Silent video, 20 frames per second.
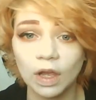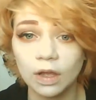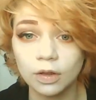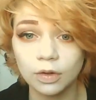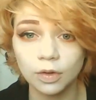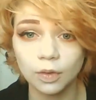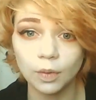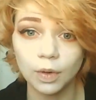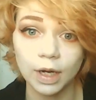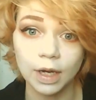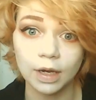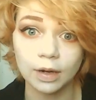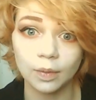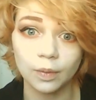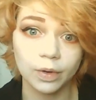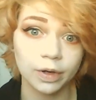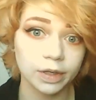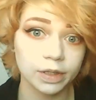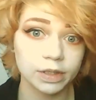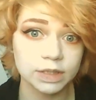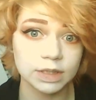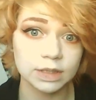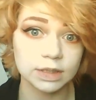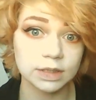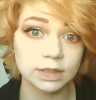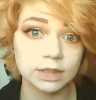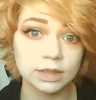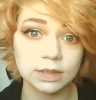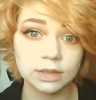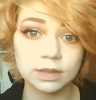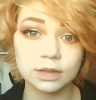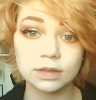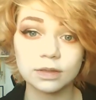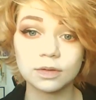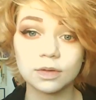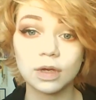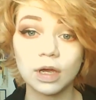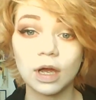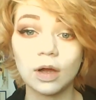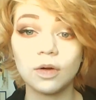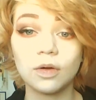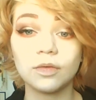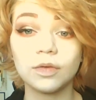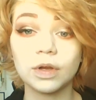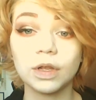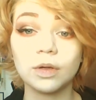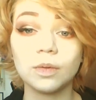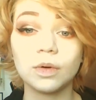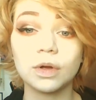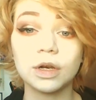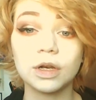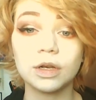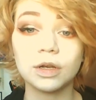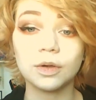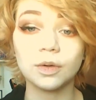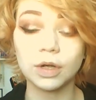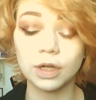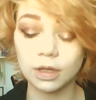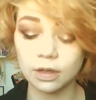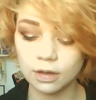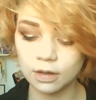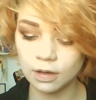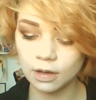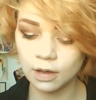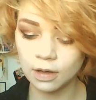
Either way it works, it's however you want to do it.